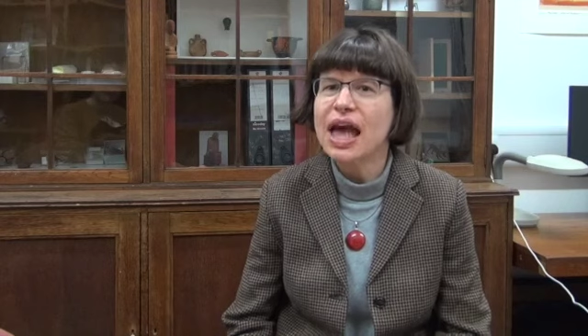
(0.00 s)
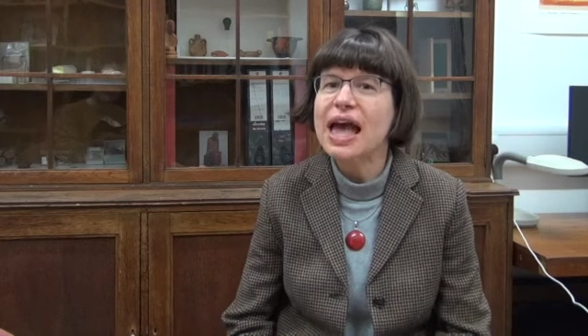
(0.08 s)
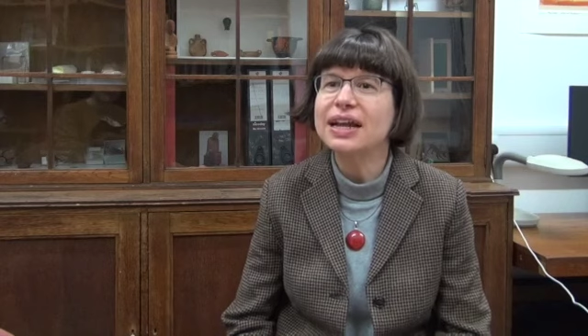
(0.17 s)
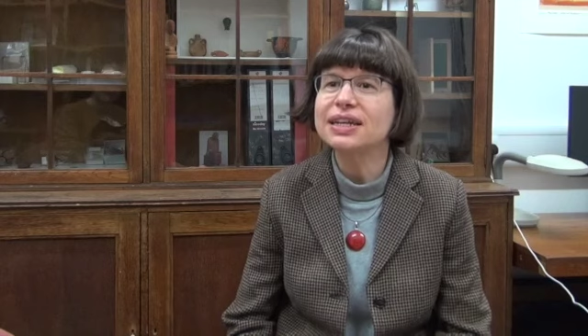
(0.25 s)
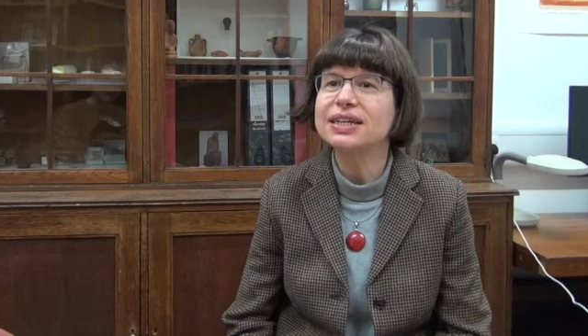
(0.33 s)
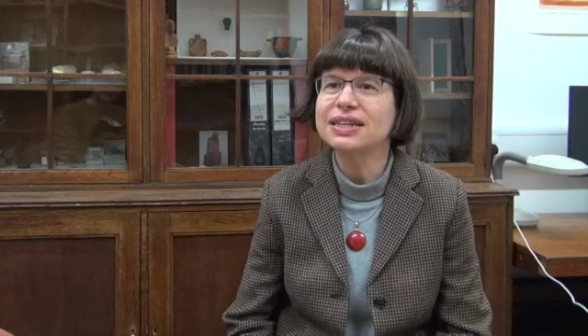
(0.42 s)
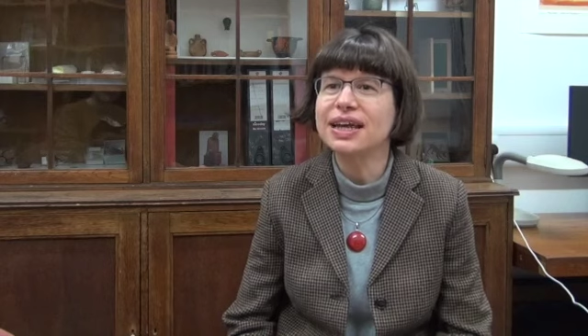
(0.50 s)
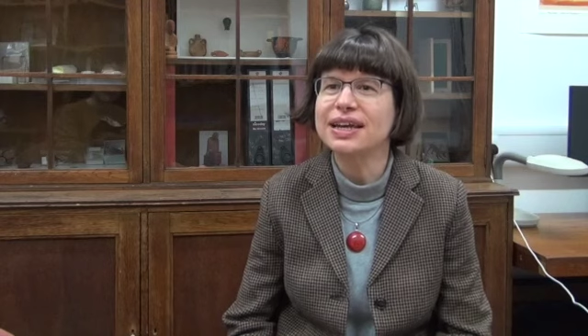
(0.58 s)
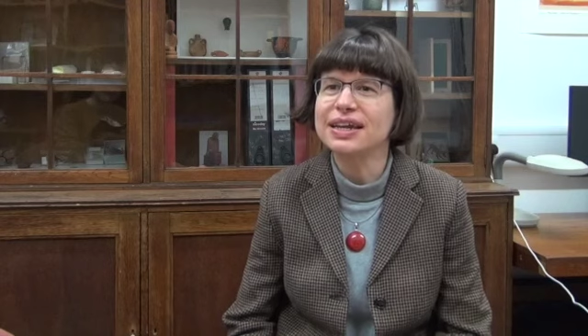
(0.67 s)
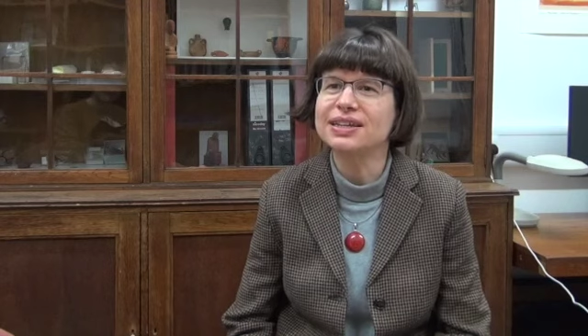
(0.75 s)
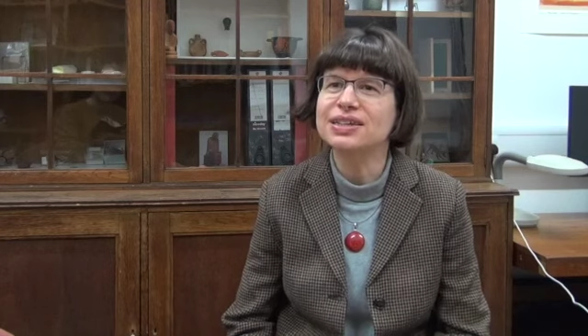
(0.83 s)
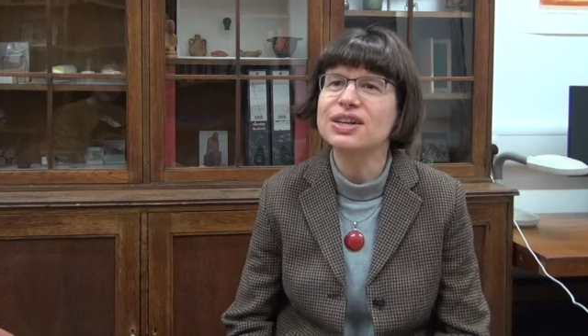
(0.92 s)
And he
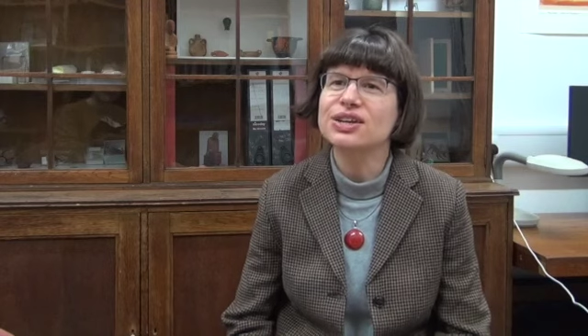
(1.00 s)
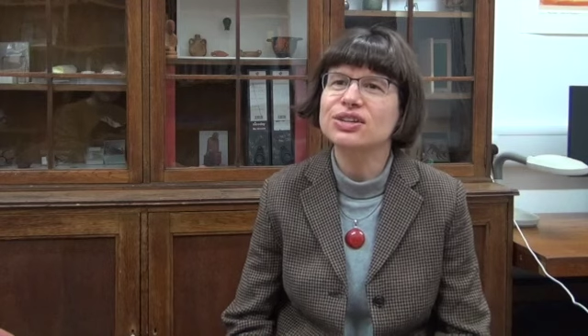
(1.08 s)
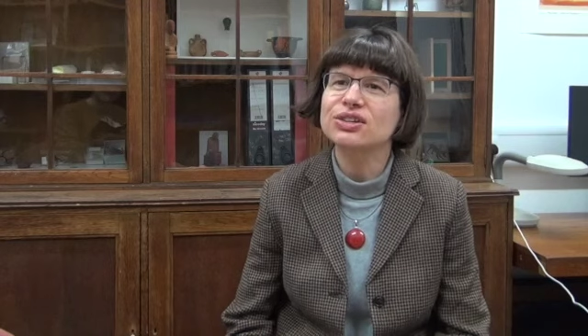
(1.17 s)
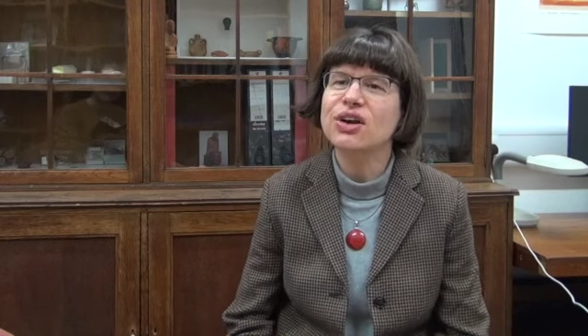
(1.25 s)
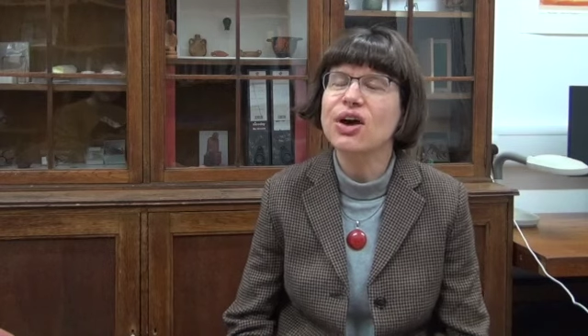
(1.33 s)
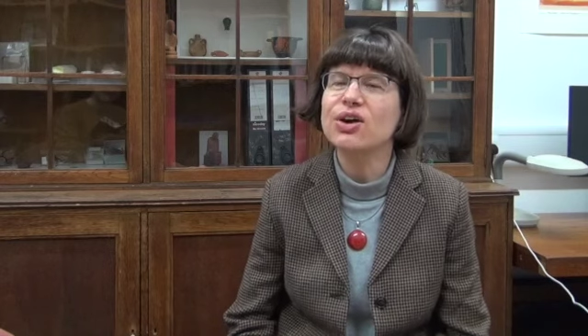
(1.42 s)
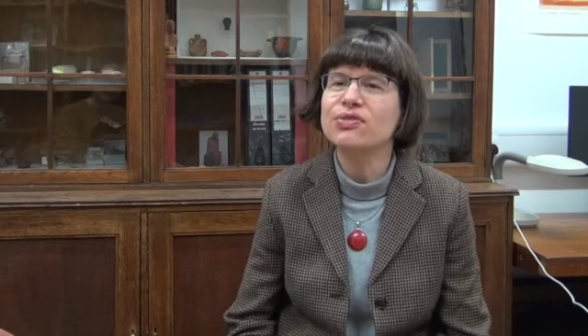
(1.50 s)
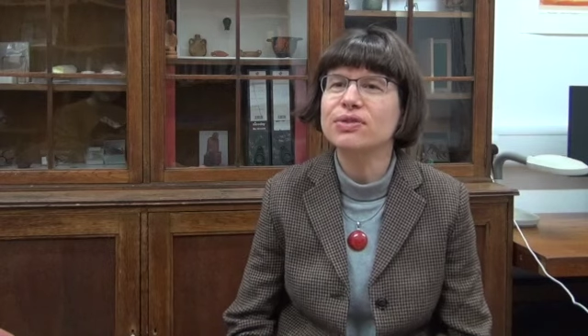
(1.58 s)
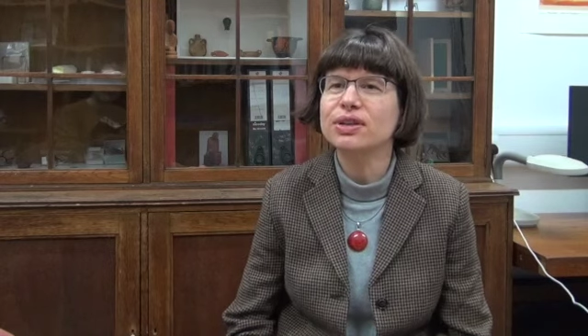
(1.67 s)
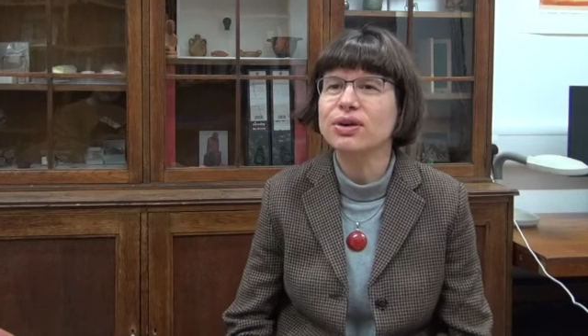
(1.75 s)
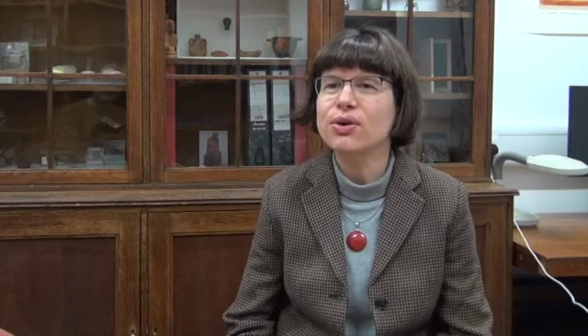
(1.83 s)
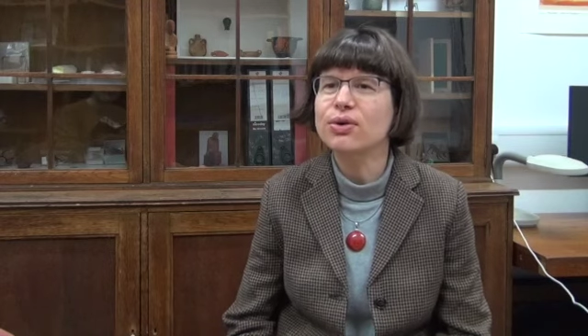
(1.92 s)
did. So
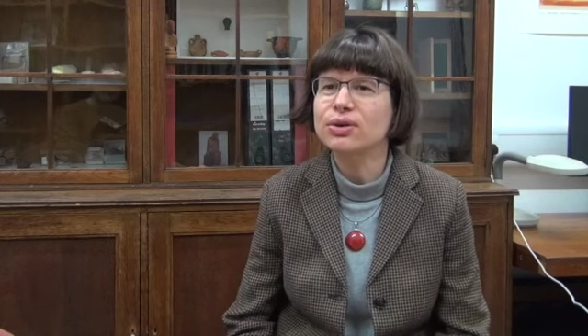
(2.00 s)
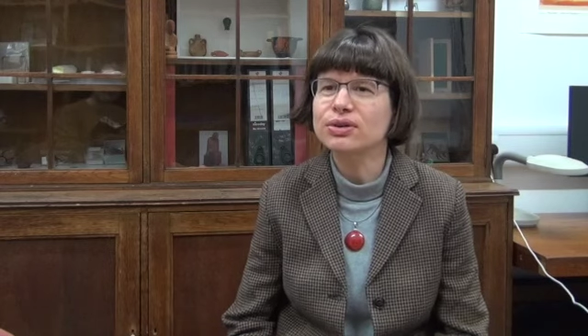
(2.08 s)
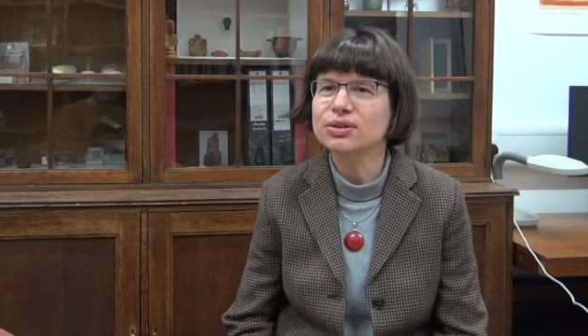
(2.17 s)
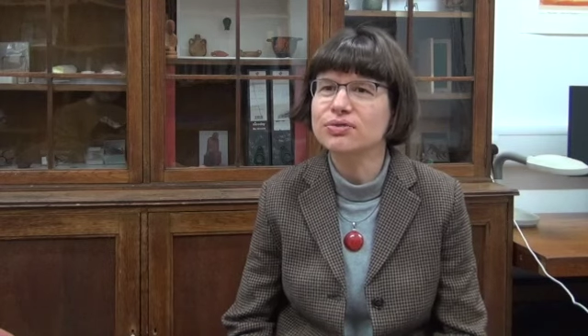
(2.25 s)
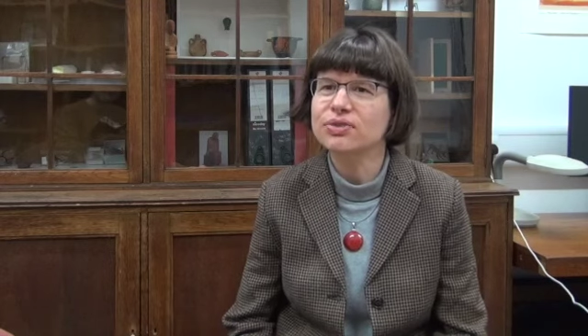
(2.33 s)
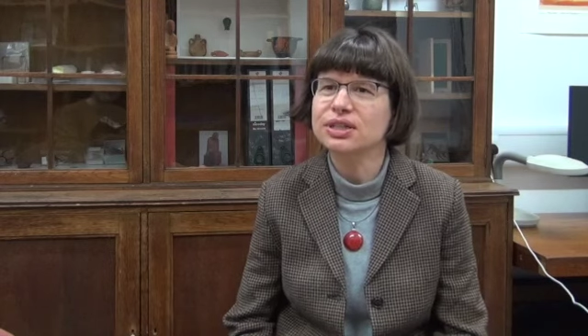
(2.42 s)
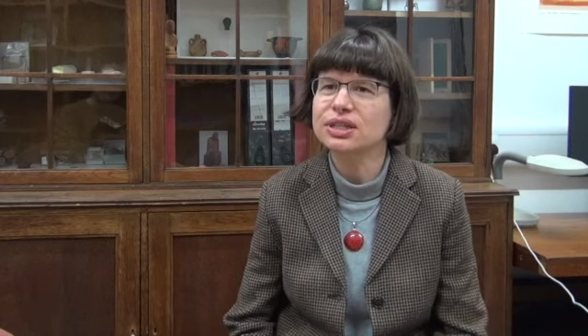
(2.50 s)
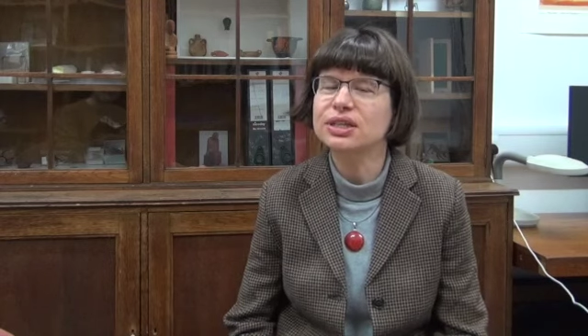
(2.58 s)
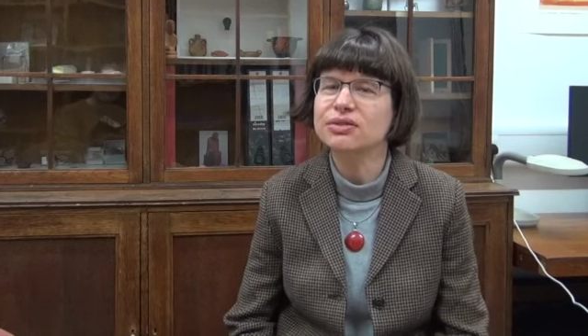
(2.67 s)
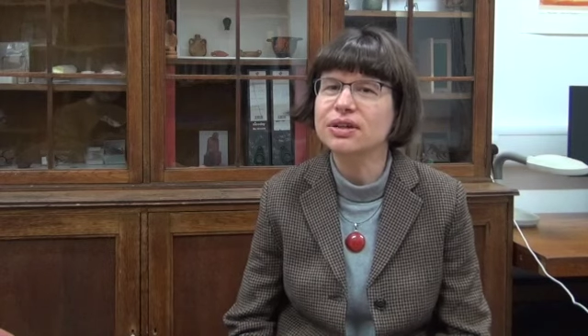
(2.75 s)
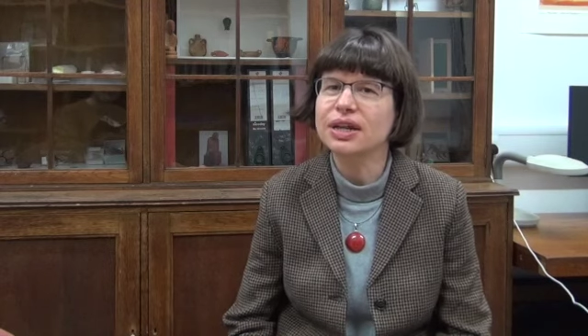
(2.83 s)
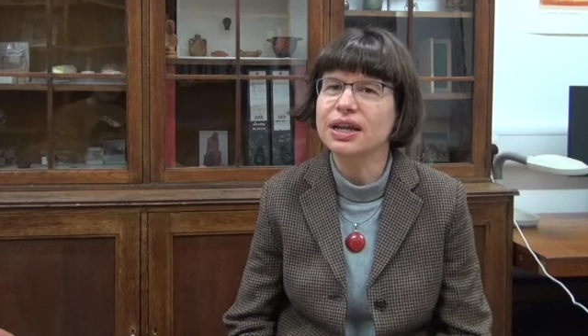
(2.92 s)
over the course of his
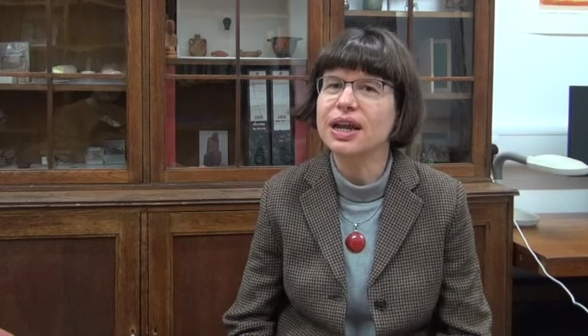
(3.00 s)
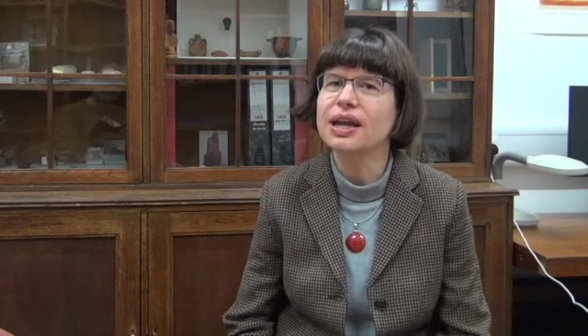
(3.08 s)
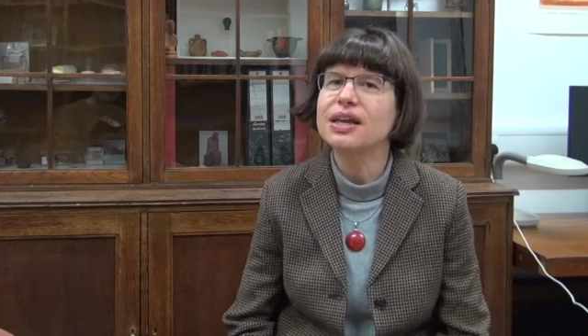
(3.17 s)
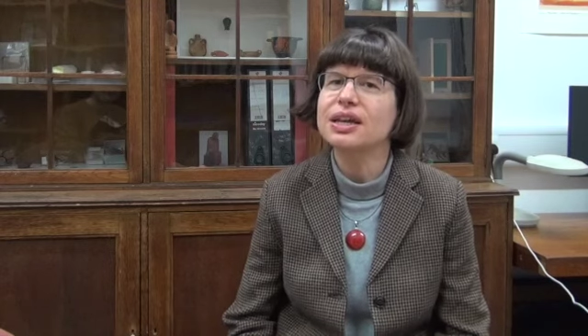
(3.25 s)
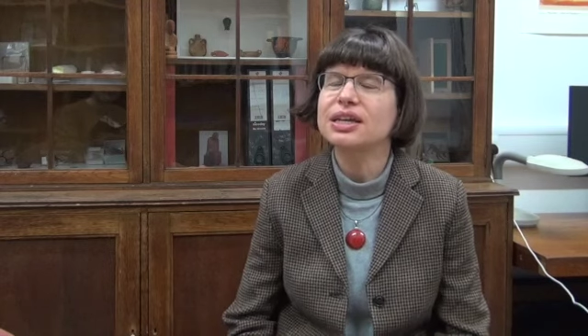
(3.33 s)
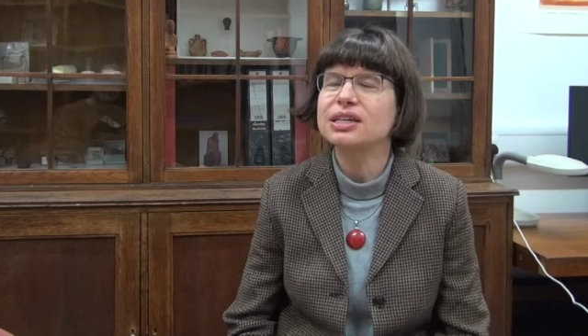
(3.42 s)
career,